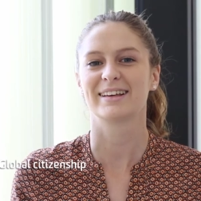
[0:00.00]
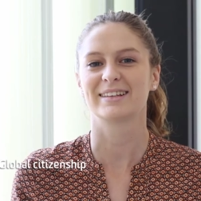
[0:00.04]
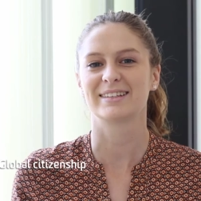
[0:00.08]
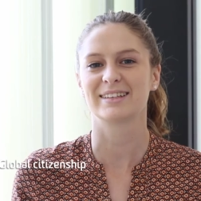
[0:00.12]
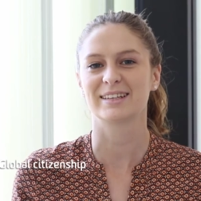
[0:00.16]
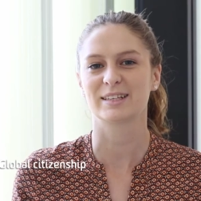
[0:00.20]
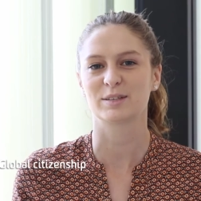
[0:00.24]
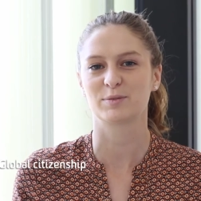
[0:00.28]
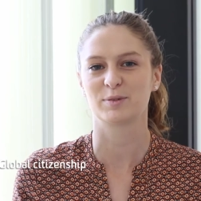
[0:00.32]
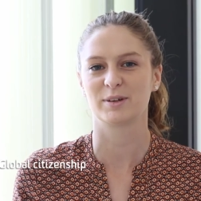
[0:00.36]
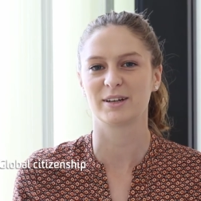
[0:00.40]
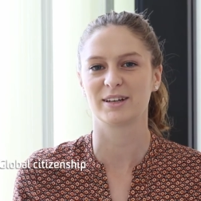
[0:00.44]
These
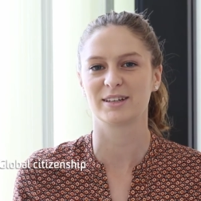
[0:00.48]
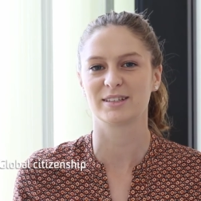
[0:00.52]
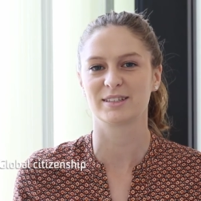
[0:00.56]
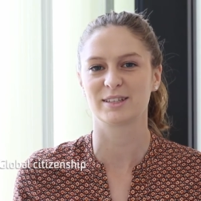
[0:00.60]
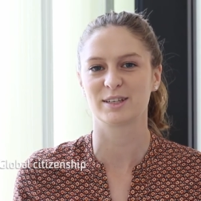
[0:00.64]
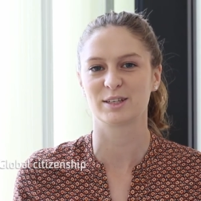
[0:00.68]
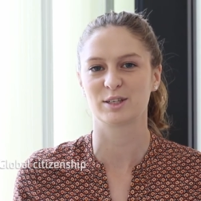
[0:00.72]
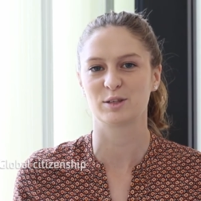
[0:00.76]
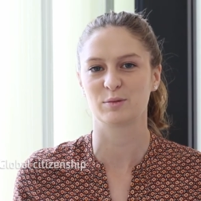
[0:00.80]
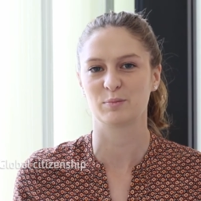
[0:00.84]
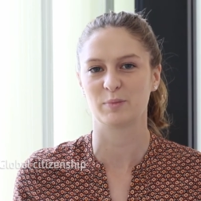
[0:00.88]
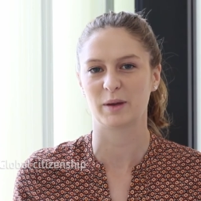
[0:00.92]

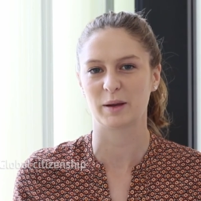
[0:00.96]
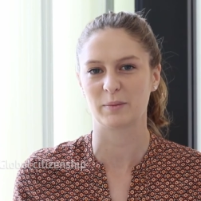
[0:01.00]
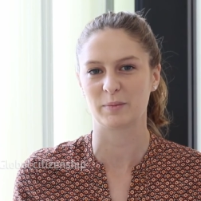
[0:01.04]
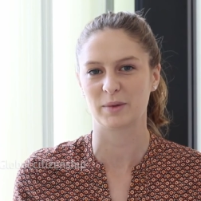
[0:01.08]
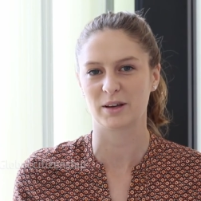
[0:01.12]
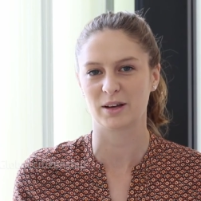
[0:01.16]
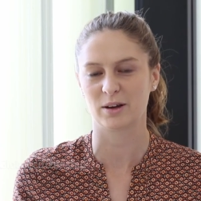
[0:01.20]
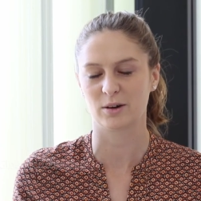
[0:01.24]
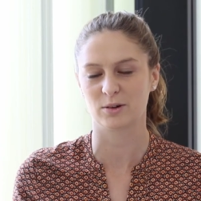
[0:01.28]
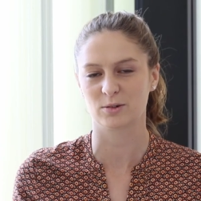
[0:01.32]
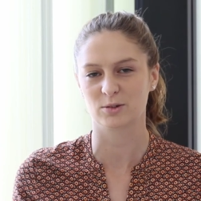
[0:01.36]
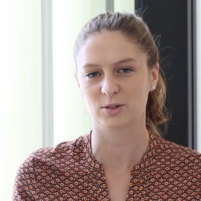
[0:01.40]
experiences made
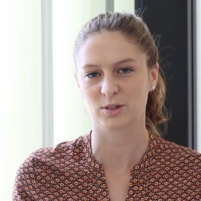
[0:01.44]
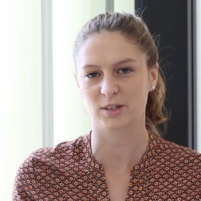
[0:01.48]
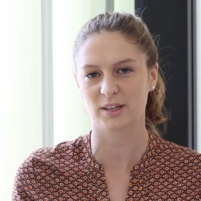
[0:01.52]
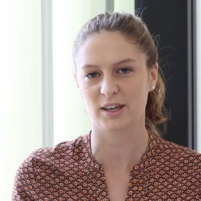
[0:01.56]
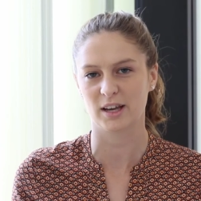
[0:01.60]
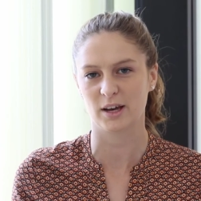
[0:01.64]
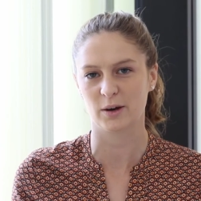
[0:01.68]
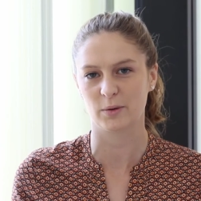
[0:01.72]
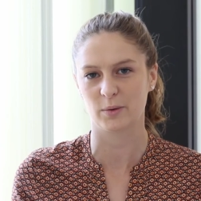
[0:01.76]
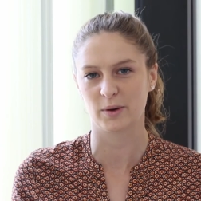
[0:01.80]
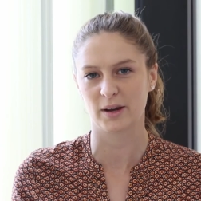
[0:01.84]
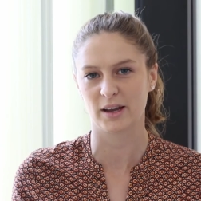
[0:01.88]
me
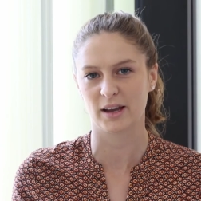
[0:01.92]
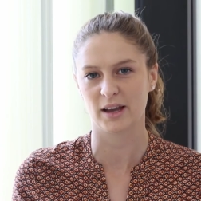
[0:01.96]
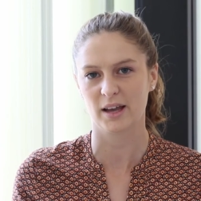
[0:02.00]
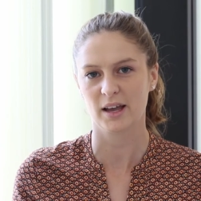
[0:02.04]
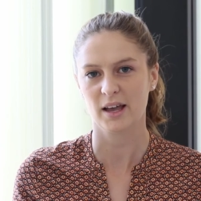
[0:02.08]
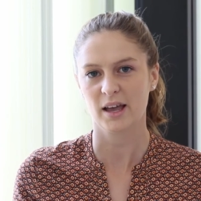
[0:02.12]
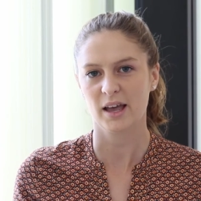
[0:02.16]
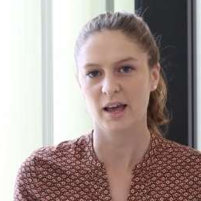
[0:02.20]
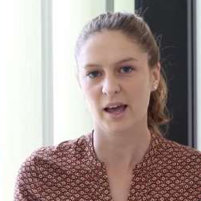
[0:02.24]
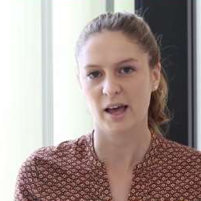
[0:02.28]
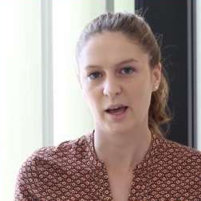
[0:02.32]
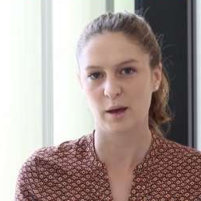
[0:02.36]
culturally aware
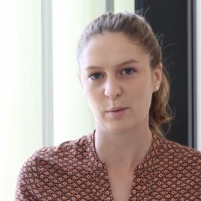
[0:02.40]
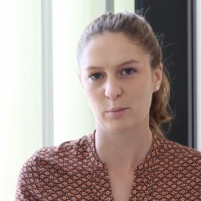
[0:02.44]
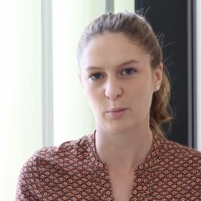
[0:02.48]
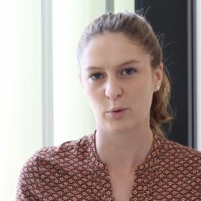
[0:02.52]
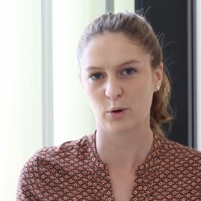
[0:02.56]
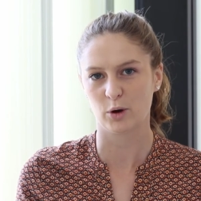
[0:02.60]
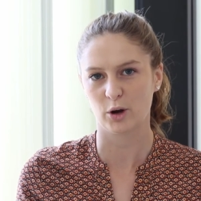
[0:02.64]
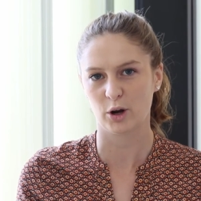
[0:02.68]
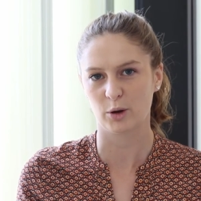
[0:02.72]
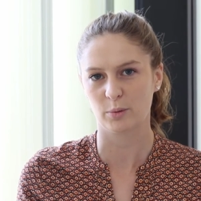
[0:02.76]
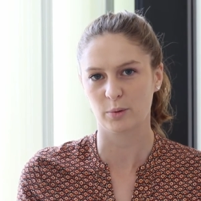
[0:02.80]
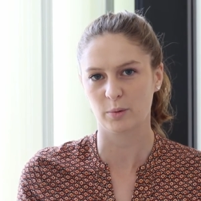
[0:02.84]
and
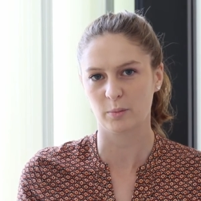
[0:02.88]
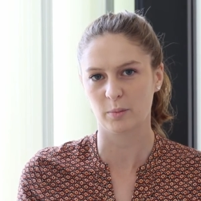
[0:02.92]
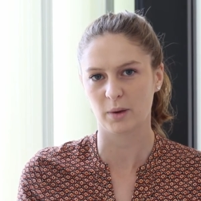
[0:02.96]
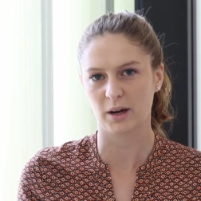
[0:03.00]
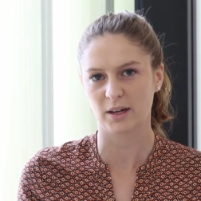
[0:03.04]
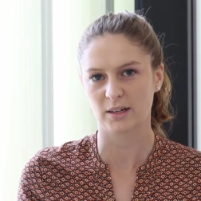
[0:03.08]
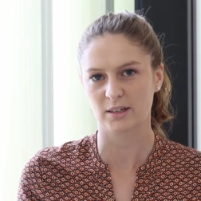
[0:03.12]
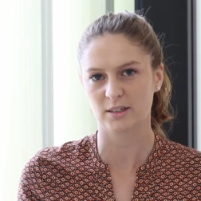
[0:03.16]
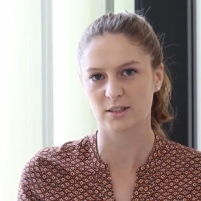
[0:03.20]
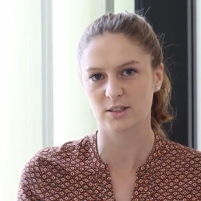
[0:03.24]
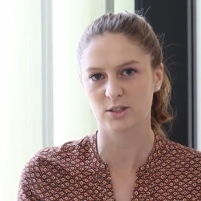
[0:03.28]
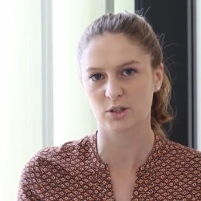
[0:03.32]
more
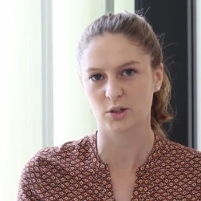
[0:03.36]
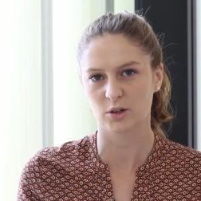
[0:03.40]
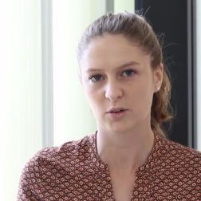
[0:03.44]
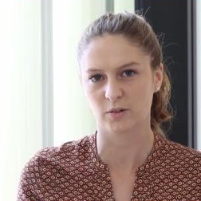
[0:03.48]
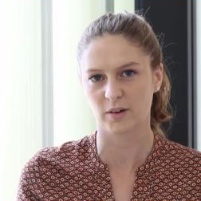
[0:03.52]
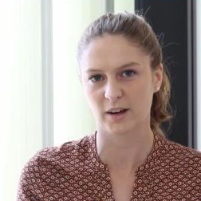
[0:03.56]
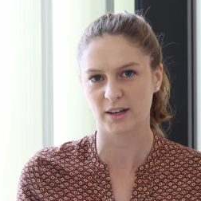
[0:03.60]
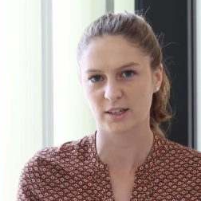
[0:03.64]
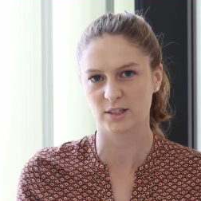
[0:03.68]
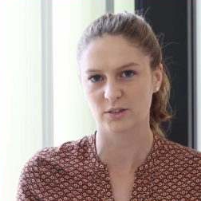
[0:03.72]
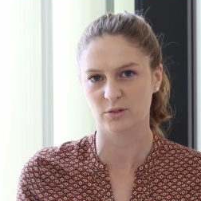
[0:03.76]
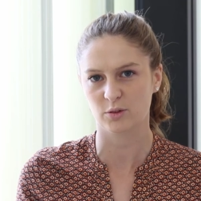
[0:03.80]
open-minded to a
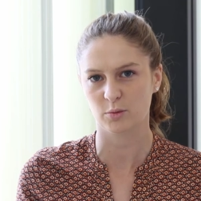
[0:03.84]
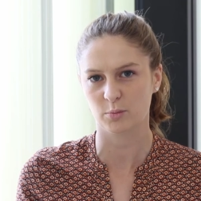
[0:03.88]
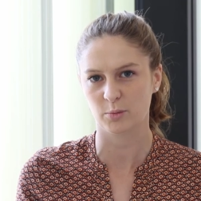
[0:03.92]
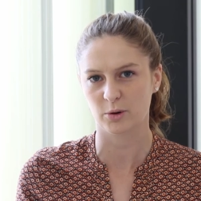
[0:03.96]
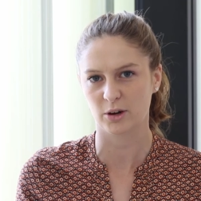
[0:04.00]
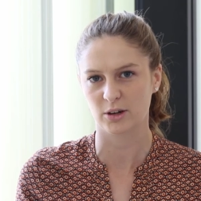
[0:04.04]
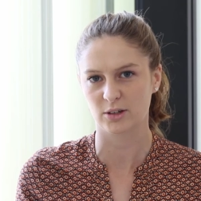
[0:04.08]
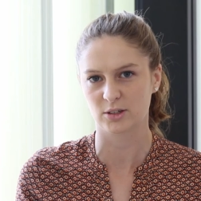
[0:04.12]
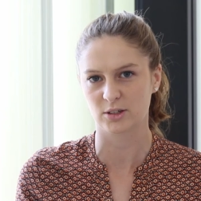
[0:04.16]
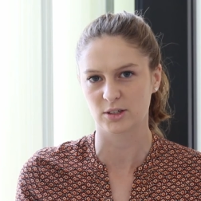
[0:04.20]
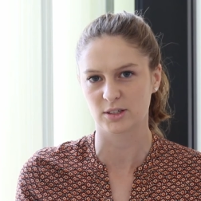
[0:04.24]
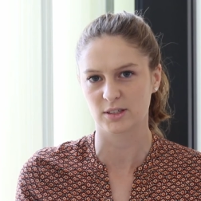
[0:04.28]
range of
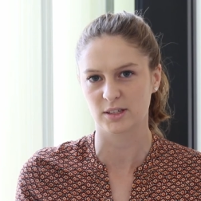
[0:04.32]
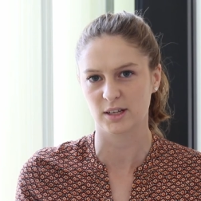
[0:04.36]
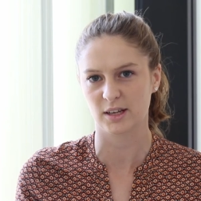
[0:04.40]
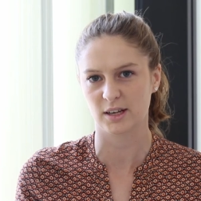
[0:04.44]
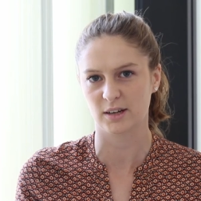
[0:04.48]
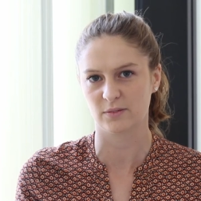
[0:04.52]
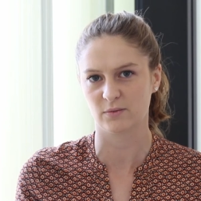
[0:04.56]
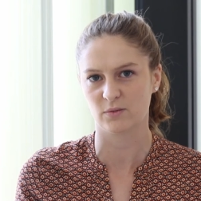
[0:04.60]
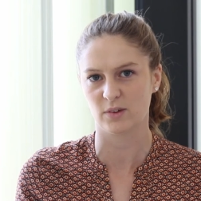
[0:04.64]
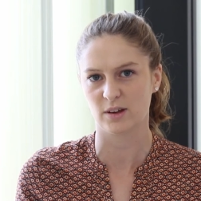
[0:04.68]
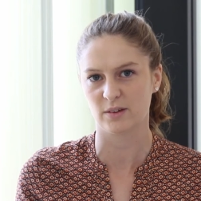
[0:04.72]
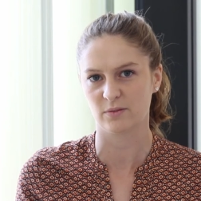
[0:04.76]
approaches
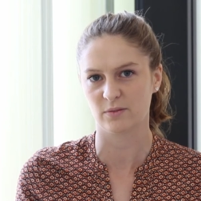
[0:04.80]
in